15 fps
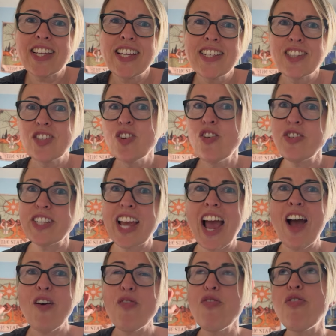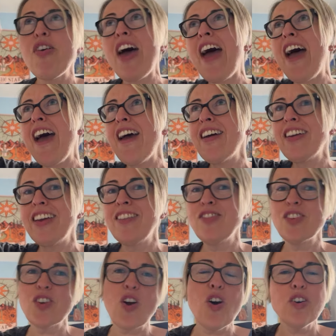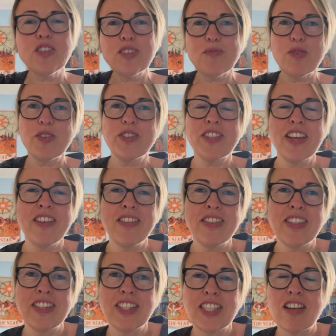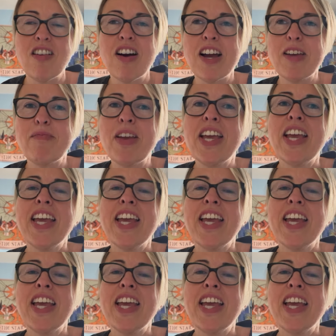it's not out there in the cosmos at this time,